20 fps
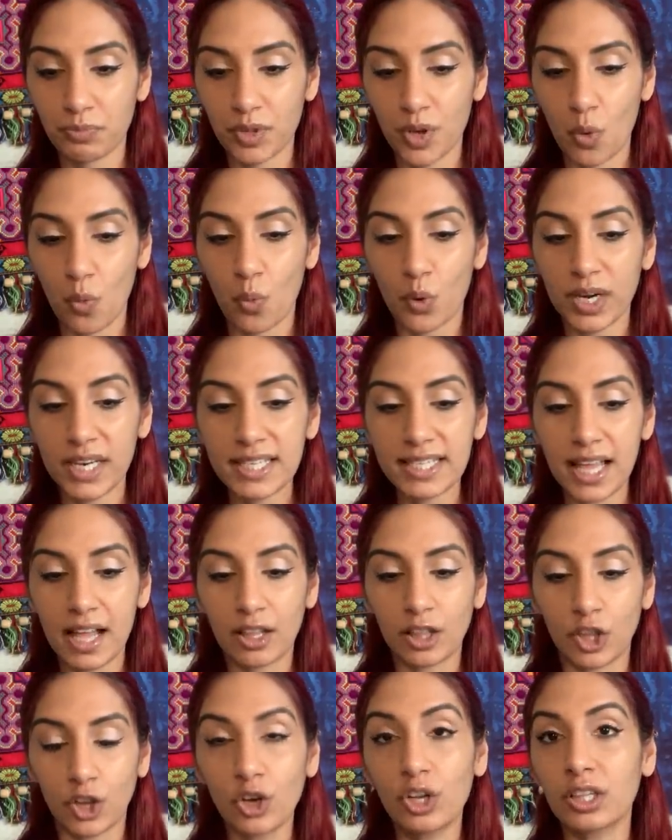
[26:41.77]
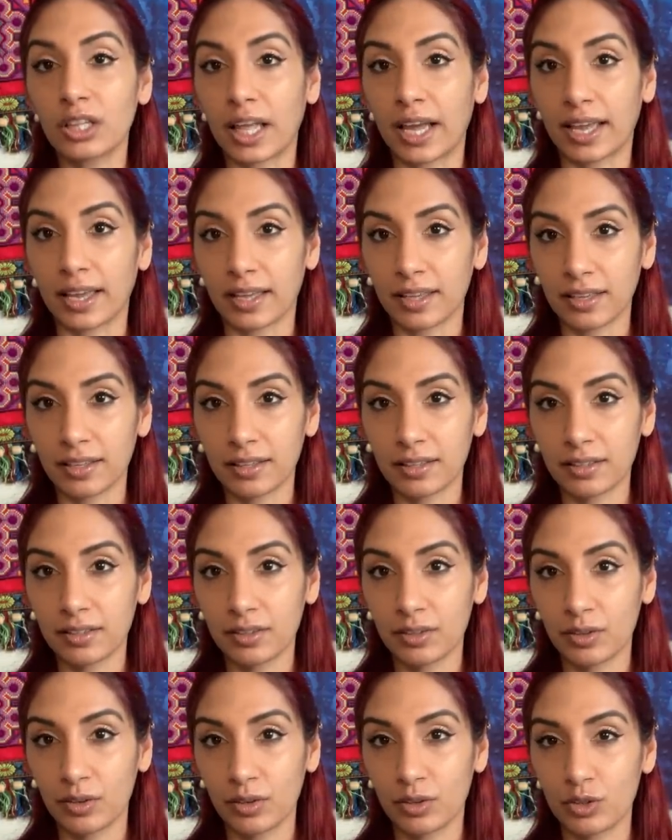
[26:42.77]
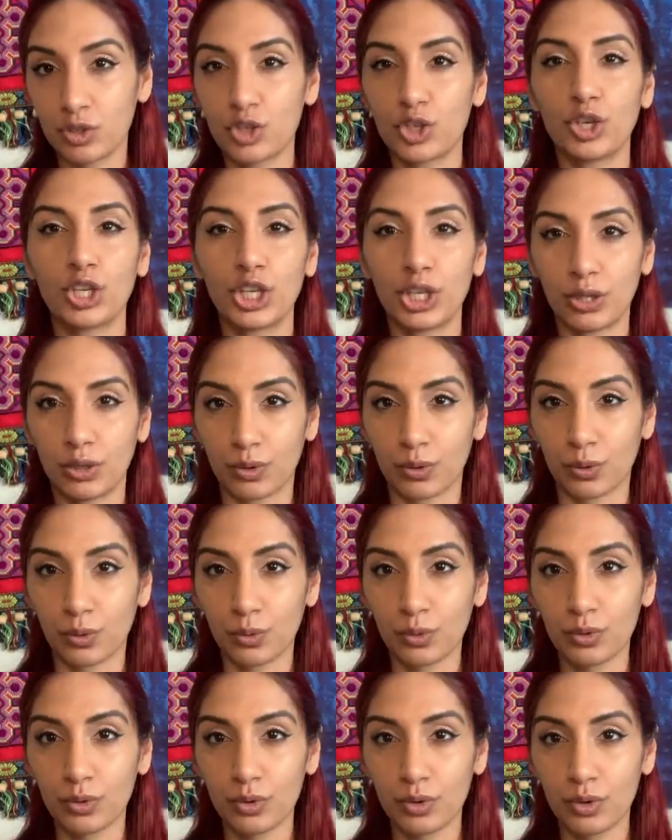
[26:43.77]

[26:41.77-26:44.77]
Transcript: What does that look like to you?